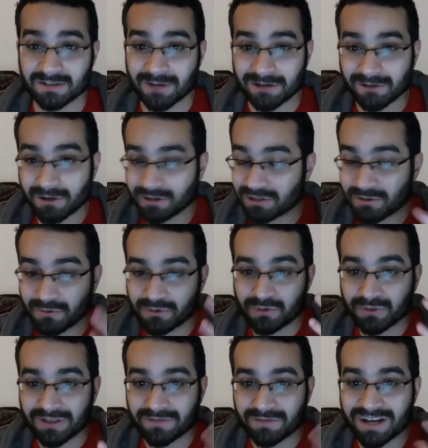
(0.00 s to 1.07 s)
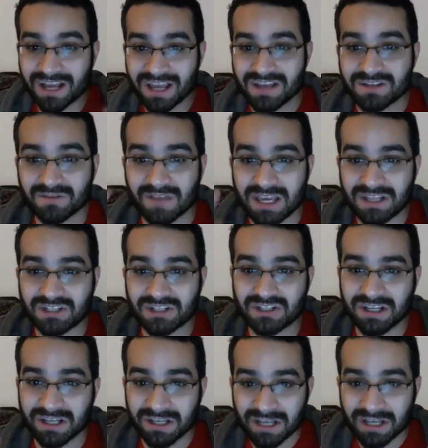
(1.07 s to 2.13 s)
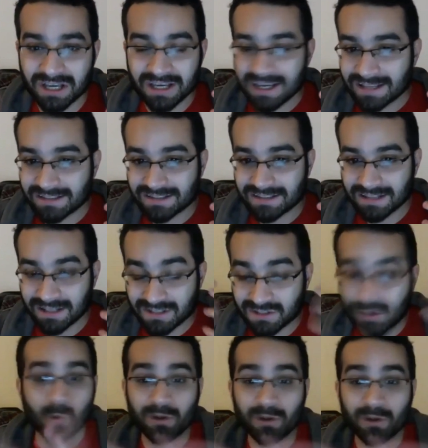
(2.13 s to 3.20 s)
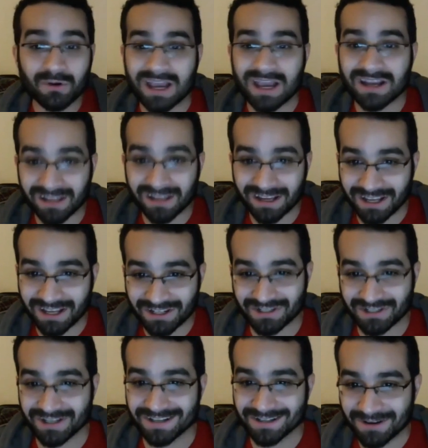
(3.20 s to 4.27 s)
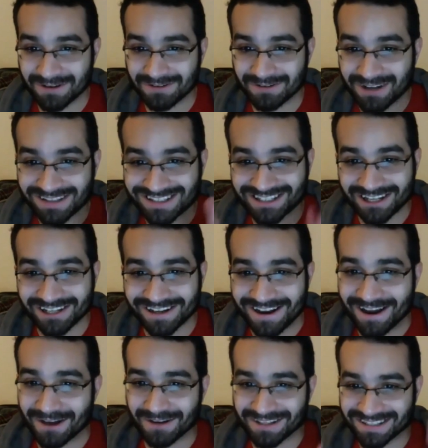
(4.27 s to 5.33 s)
I mean, look, you you live in an age of H D. It's it's totally okay to like H D. You're not you're not selling out.